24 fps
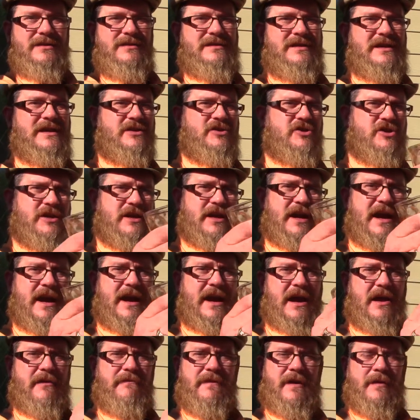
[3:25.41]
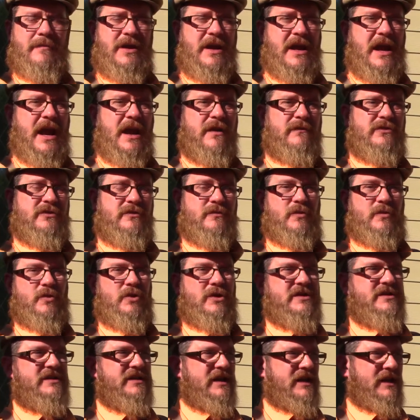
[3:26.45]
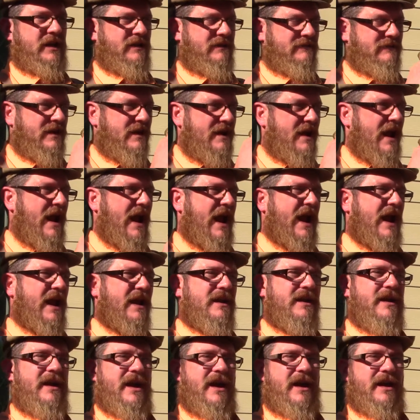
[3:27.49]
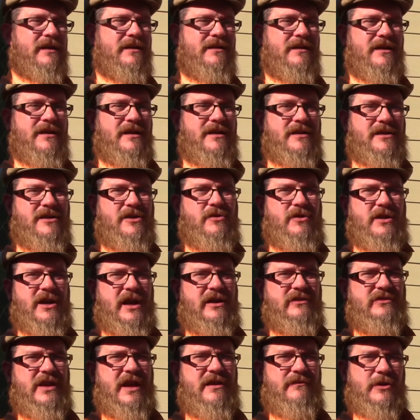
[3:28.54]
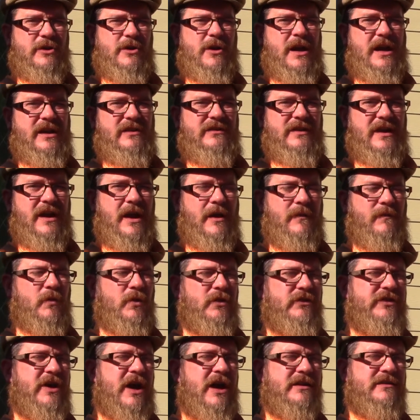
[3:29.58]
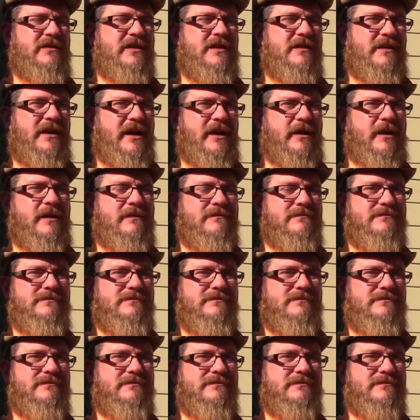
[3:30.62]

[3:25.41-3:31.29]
TGIF, I'm going to have some more tea. And you guys have a great time. We'll talk to you later.